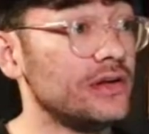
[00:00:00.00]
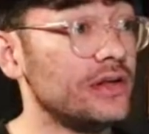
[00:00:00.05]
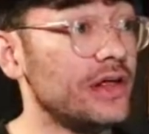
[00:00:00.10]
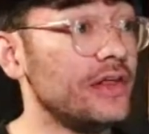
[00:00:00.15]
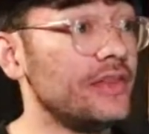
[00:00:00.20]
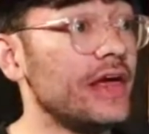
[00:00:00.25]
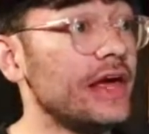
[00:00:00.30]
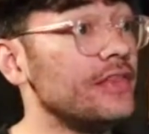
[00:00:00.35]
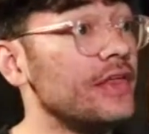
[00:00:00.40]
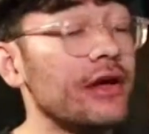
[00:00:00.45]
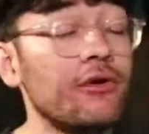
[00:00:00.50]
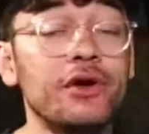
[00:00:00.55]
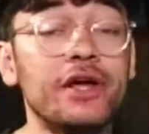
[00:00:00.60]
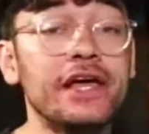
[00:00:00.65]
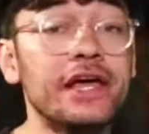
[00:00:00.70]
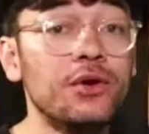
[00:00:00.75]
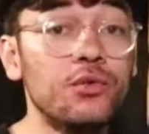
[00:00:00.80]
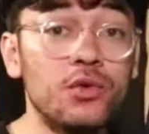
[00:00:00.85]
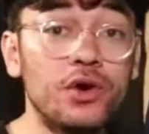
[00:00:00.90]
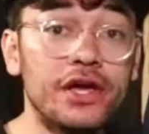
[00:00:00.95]
They were
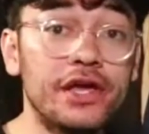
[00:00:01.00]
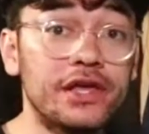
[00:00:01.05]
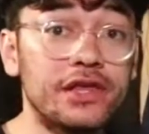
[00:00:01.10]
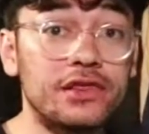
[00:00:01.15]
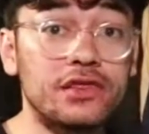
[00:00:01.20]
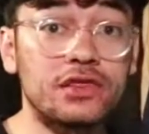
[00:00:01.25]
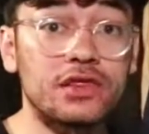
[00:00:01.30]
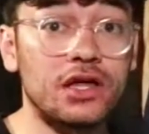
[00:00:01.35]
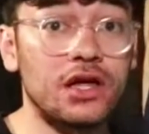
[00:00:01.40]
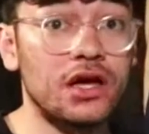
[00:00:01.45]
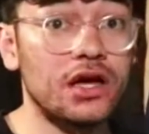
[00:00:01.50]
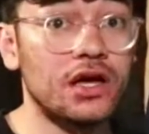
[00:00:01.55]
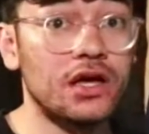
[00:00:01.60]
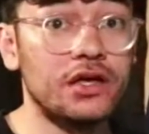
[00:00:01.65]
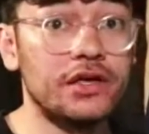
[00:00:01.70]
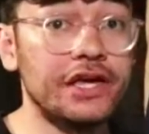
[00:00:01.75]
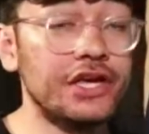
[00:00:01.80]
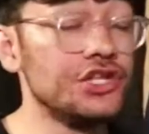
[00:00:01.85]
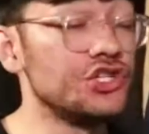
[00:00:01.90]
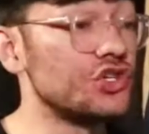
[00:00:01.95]
hit with
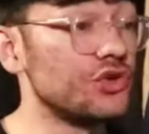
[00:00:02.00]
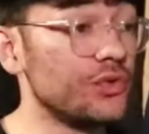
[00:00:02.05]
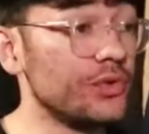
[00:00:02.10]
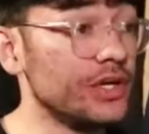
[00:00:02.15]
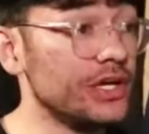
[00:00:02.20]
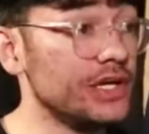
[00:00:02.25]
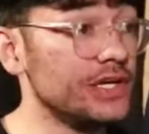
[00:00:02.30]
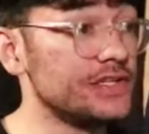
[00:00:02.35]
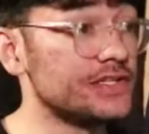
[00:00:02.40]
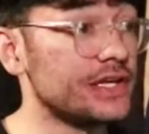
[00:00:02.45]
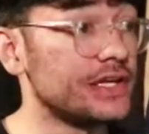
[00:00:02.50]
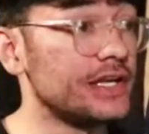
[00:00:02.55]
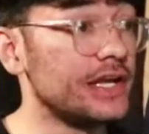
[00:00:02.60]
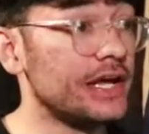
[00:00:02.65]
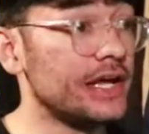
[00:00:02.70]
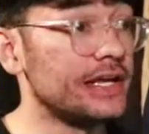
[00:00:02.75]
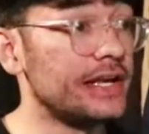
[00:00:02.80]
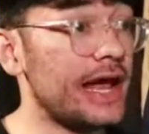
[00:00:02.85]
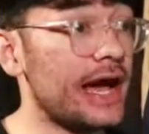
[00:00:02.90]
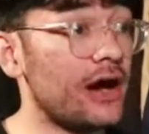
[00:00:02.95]
injuries, and
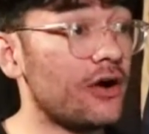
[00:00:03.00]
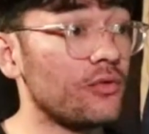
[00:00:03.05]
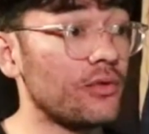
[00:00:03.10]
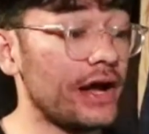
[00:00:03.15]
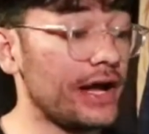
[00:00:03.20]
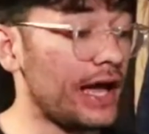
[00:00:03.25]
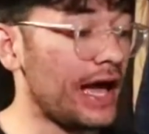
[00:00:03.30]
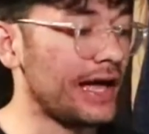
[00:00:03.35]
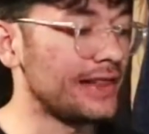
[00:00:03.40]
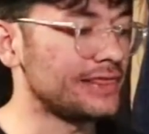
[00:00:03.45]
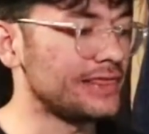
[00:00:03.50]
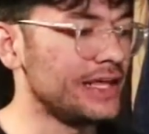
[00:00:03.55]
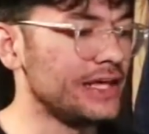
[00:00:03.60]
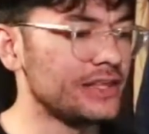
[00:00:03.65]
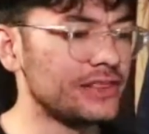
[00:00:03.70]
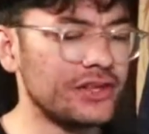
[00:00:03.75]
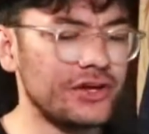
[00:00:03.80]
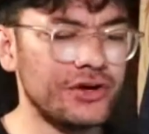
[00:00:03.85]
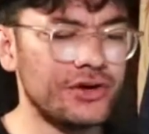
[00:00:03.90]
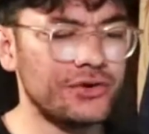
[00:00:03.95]
now I
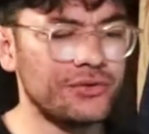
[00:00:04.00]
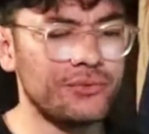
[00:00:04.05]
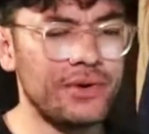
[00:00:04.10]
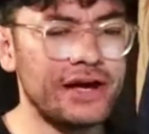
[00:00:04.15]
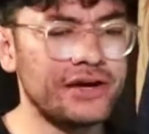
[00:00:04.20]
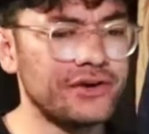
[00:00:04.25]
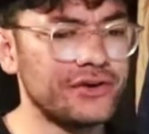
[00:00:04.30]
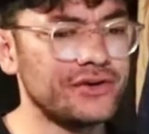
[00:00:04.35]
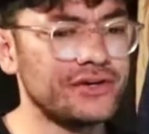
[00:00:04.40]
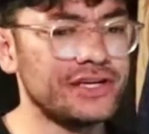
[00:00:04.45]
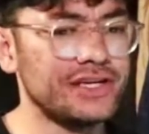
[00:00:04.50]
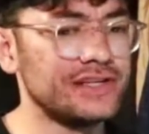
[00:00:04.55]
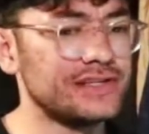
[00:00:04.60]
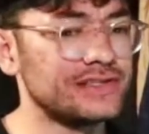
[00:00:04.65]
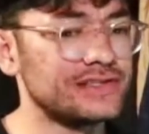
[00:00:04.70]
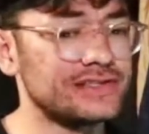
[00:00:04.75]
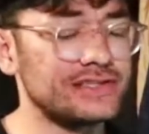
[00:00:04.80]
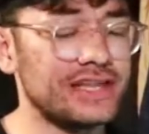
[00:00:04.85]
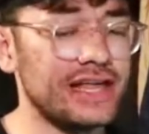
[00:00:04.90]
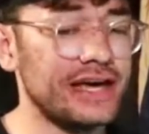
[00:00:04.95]
think their record
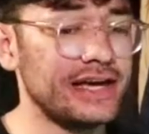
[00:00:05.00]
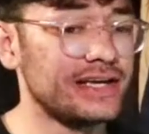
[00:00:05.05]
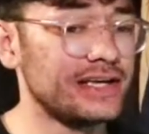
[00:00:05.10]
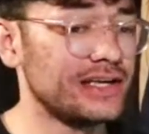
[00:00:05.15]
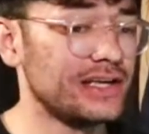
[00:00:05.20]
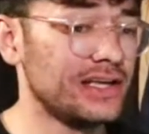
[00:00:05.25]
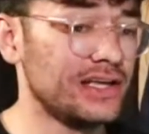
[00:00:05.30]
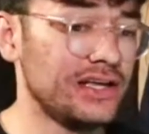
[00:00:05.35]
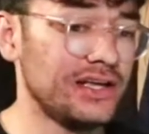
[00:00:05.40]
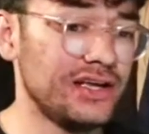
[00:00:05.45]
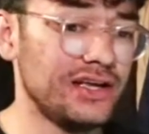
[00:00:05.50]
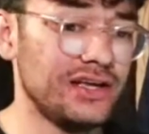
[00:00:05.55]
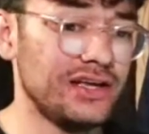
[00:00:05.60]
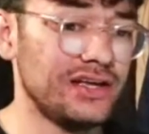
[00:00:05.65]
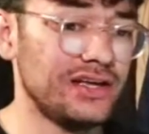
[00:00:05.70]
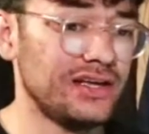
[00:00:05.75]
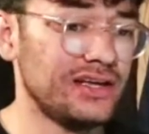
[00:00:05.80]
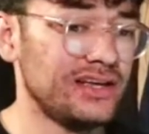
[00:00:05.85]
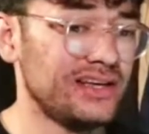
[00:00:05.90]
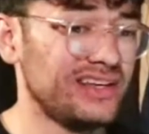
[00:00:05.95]
is like
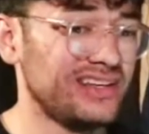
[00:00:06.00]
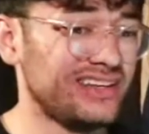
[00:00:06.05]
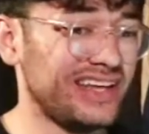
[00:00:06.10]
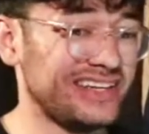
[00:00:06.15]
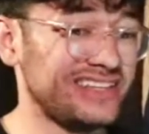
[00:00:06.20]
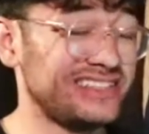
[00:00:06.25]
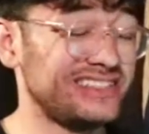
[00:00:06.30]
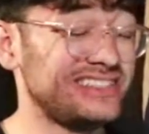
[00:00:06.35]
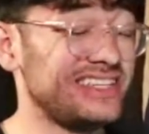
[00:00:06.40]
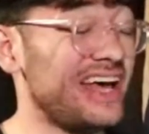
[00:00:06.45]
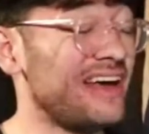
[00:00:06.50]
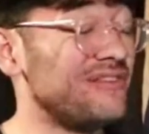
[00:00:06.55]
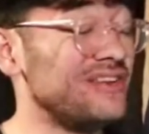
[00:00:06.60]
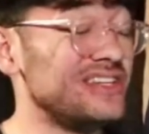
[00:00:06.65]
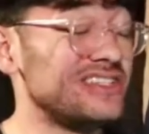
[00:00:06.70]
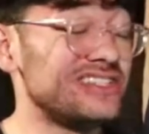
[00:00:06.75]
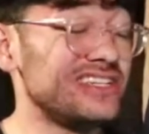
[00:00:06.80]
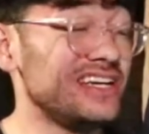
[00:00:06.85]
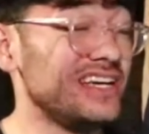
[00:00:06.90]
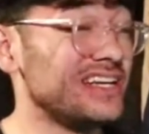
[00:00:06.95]

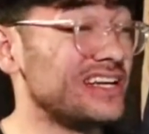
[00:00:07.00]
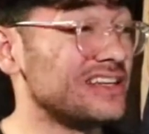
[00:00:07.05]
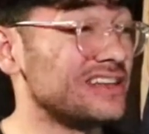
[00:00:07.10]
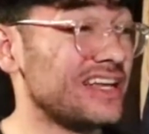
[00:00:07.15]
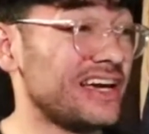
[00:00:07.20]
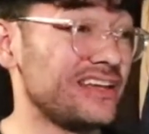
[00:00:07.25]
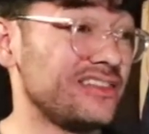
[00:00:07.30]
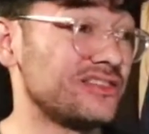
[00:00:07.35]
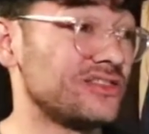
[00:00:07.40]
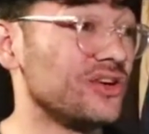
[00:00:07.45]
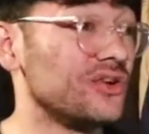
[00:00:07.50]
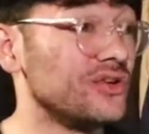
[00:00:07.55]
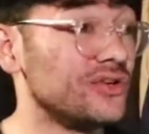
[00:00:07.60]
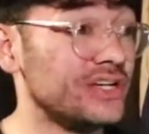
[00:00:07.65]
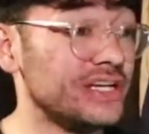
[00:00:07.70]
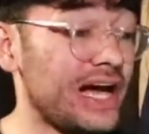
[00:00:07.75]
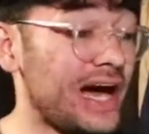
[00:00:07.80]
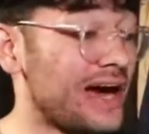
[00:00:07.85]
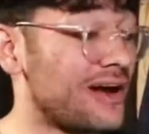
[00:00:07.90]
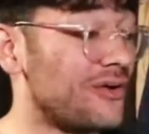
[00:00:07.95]
17 and like
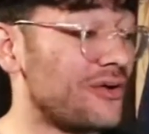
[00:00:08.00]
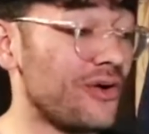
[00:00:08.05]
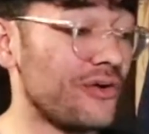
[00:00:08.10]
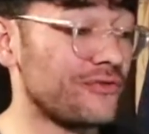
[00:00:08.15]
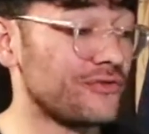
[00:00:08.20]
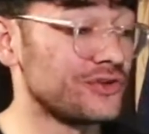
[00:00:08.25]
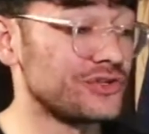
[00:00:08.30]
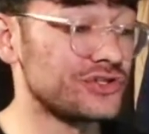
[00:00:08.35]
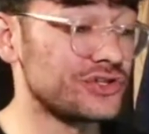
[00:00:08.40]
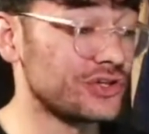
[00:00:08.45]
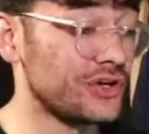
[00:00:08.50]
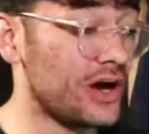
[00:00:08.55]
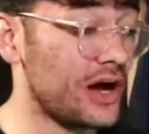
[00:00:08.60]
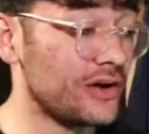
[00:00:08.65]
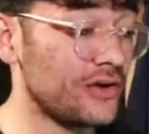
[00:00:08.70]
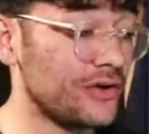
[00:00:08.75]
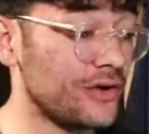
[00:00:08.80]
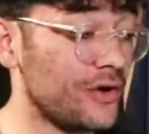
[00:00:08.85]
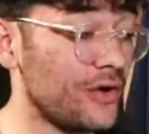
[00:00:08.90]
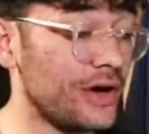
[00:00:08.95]
30. I don't know for sure.
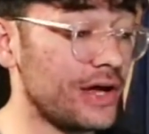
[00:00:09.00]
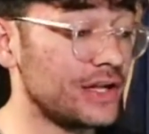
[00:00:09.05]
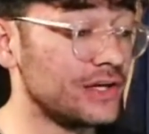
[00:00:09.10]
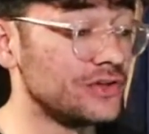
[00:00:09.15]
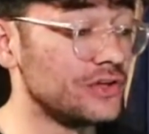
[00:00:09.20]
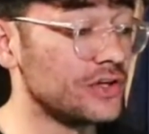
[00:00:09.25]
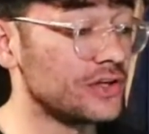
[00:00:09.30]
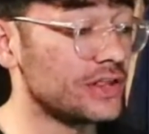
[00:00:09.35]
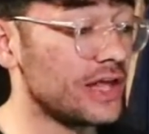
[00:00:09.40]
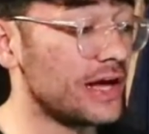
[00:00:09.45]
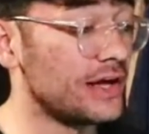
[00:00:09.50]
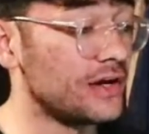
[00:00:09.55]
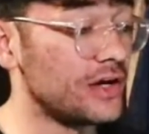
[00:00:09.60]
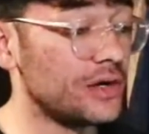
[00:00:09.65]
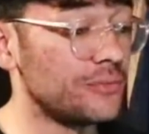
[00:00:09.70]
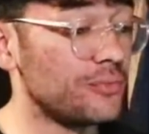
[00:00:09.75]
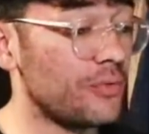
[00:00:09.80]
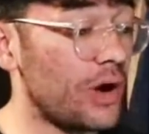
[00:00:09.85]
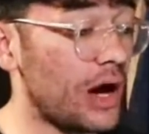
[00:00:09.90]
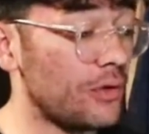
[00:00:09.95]
I can go ahead and look that
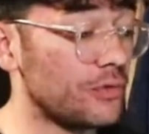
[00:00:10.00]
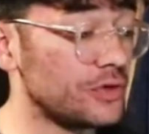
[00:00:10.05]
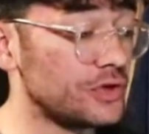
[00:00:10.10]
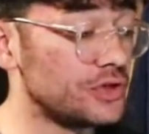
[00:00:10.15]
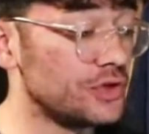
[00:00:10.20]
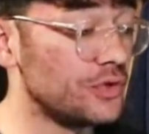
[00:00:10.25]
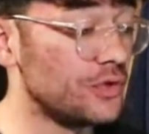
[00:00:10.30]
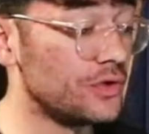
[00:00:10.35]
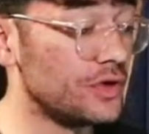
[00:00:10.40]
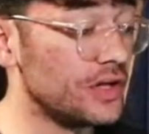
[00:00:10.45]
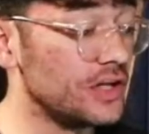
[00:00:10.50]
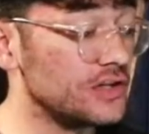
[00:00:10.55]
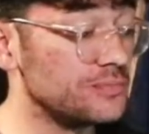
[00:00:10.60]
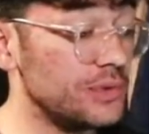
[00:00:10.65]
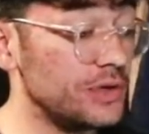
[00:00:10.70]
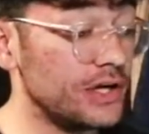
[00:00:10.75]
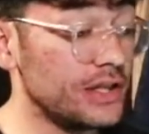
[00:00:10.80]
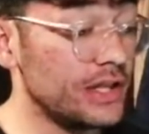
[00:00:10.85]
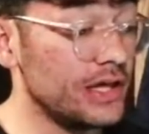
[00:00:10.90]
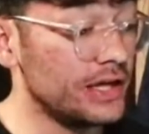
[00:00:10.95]
up while we're doing this.
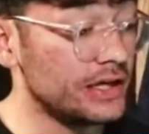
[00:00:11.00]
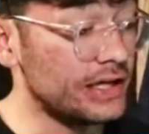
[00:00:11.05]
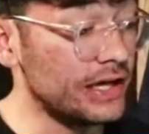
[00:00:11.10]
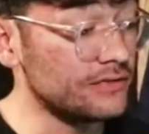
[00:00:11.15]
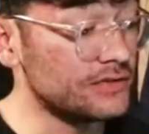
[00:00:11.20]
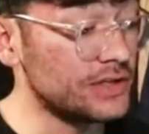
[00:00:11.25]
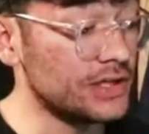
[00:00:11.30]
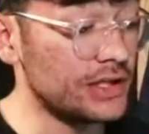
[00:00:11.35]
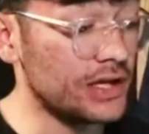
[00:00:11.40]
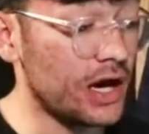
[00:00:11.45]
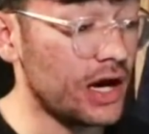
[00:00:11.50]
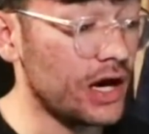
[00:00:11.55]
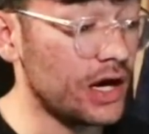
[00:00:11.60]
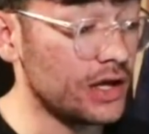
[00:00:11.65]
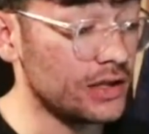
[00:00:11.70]
But Gifton,